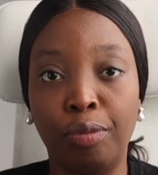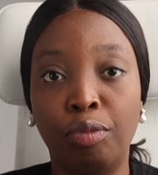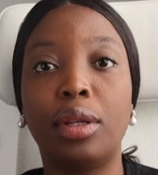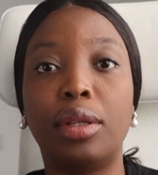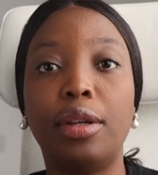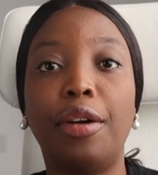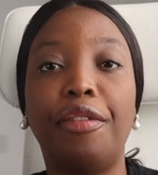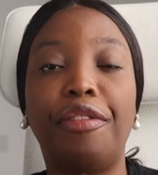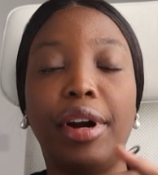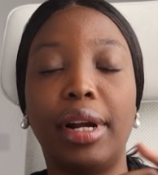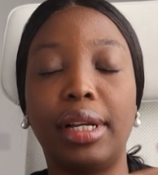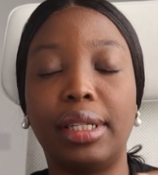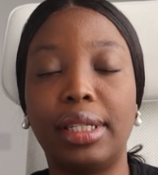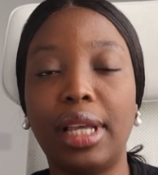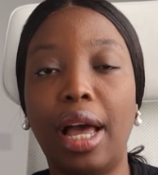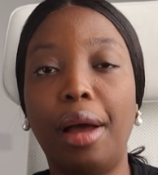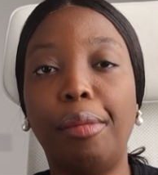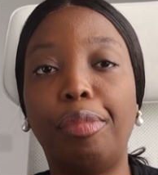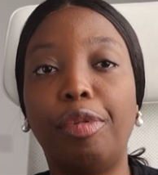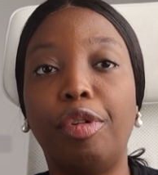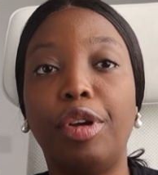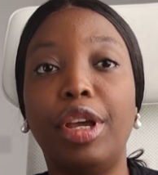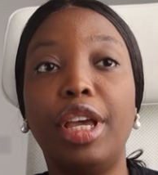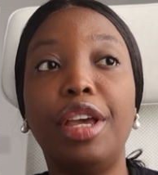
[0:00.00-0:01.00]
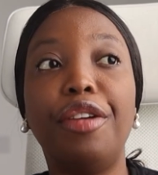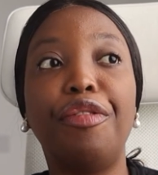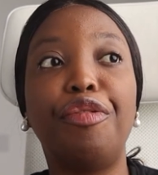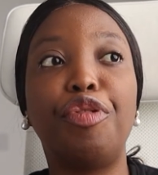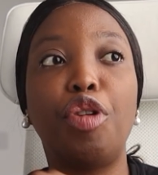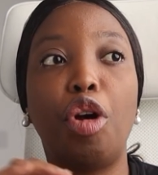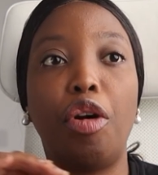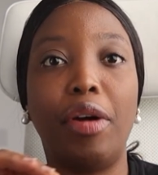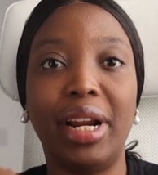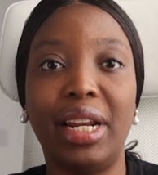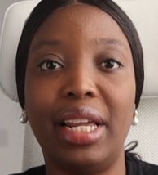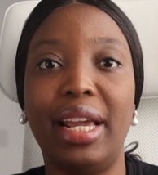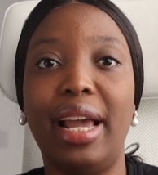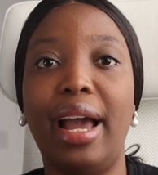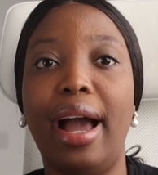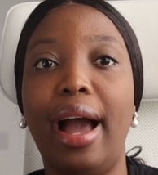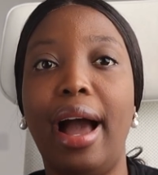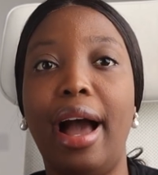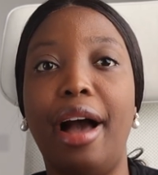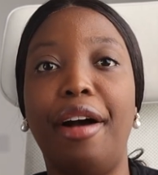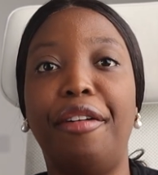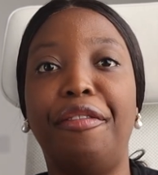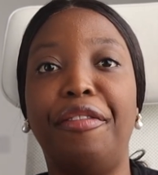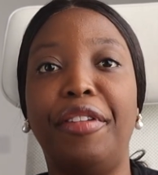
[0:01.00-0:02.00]
So for example, if you already
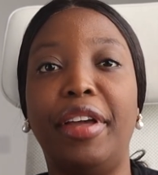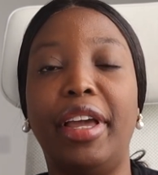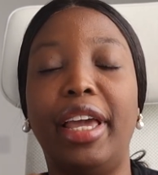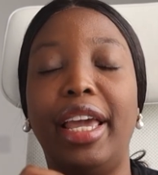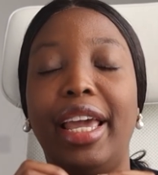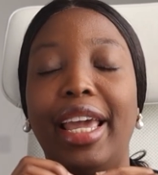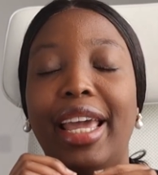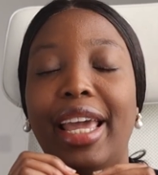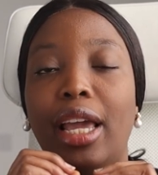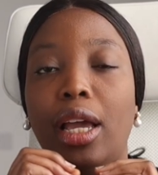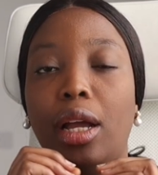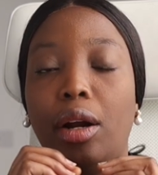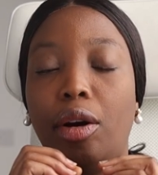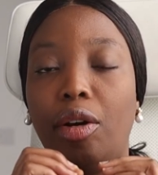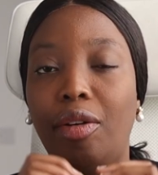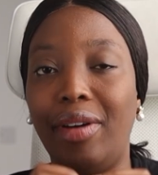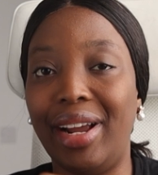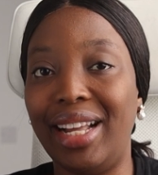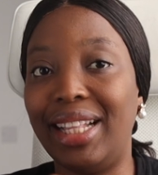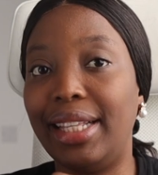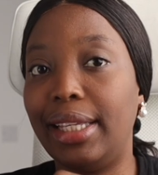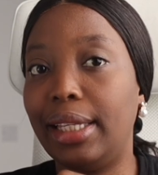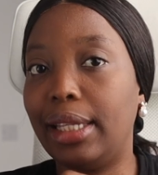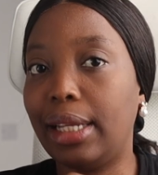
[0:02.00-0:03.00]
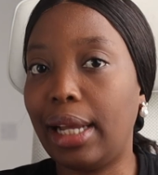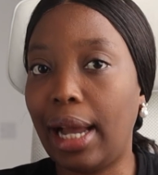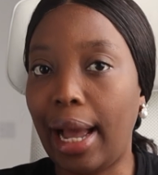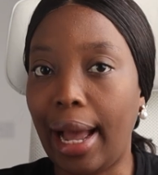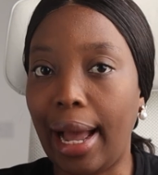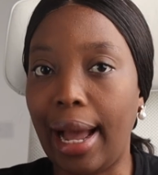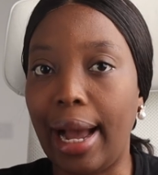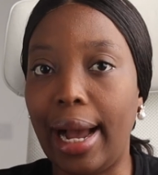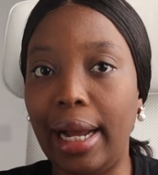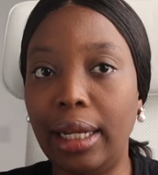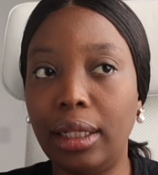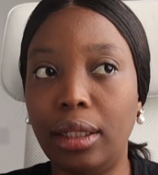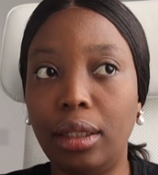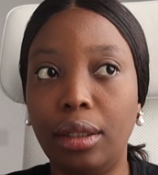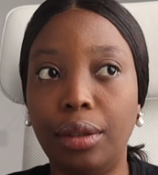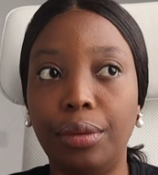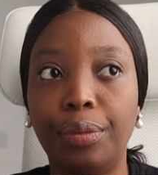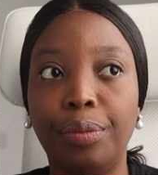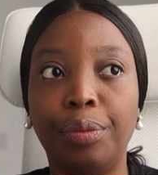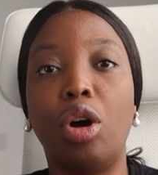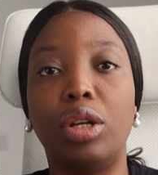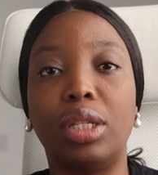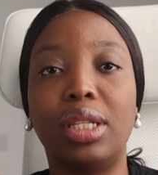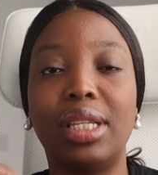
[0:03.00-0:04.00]
have a credit card,
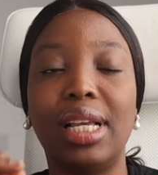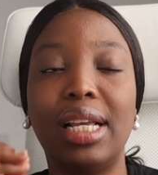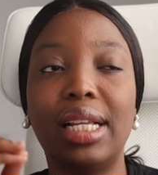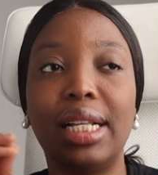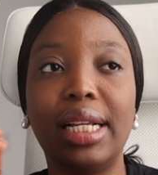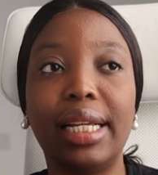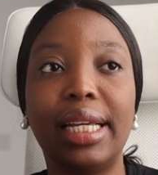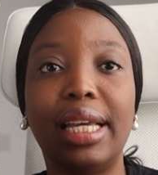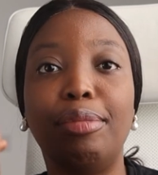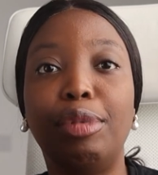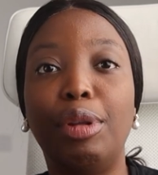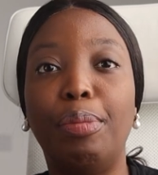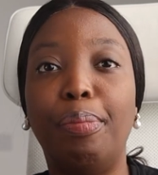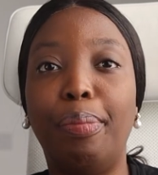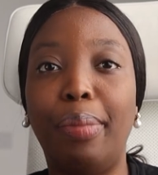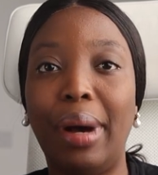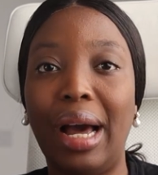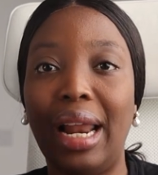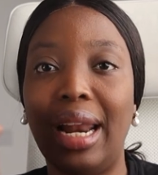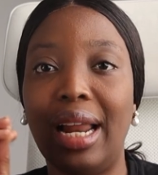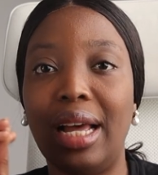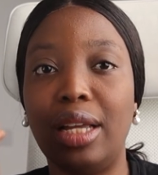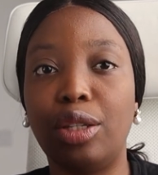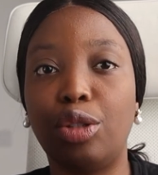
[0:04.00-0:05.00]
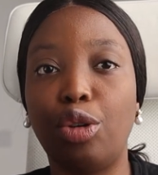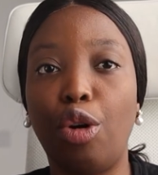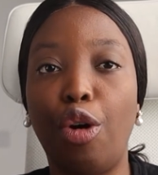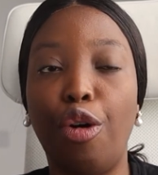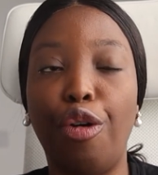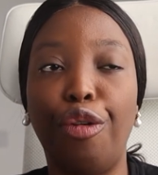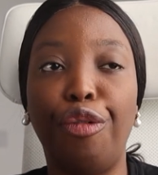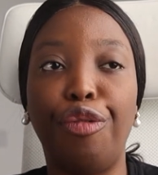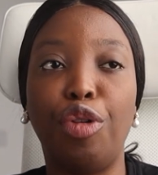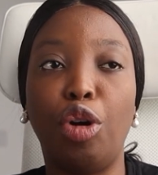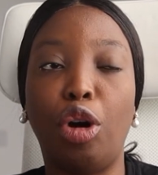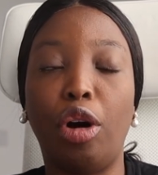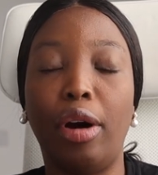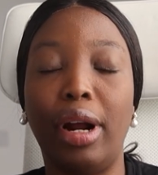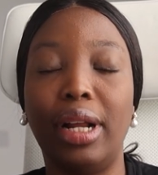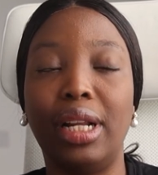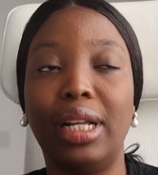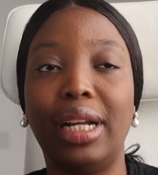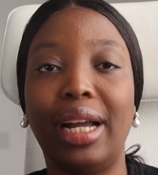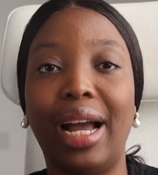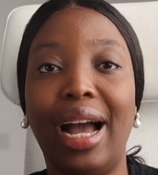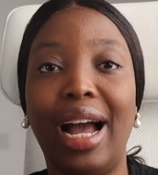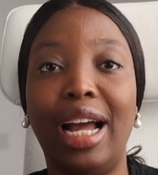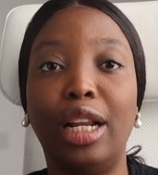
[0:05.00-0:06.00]
consistently keep the balance of your
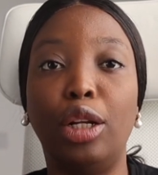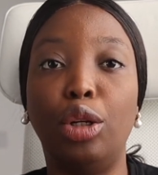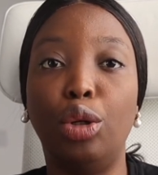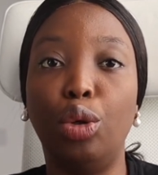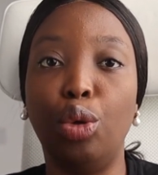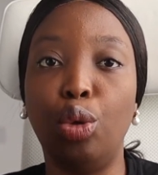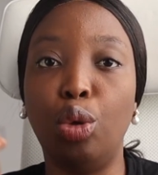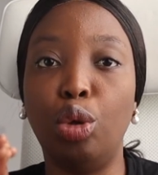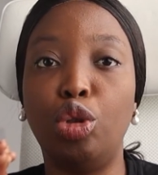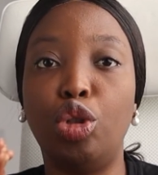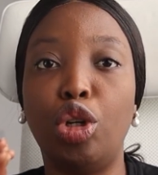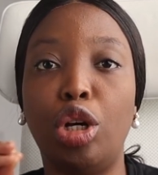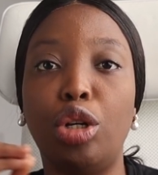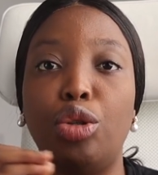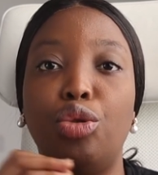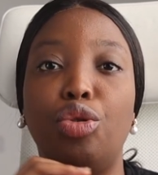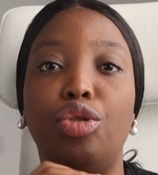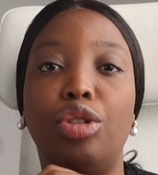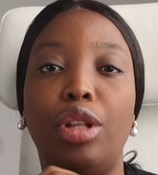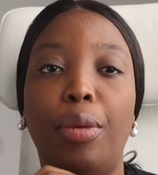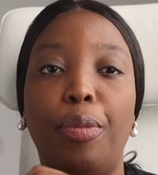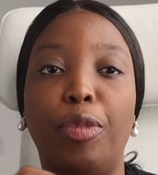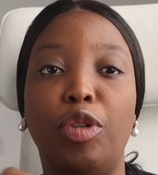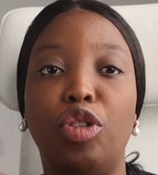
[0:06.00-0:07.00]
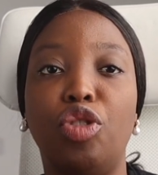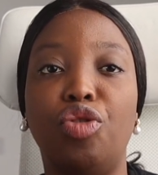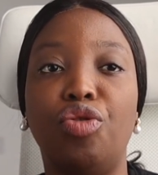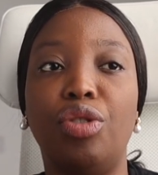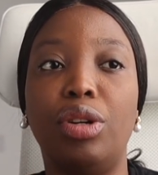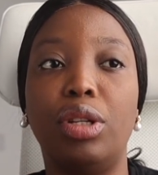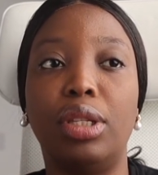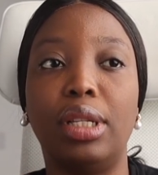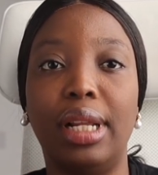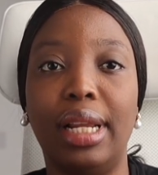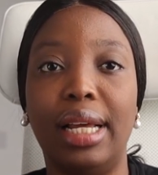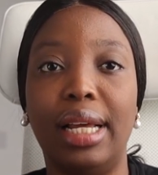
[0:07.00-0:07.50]
credit card low, just to demonstrate to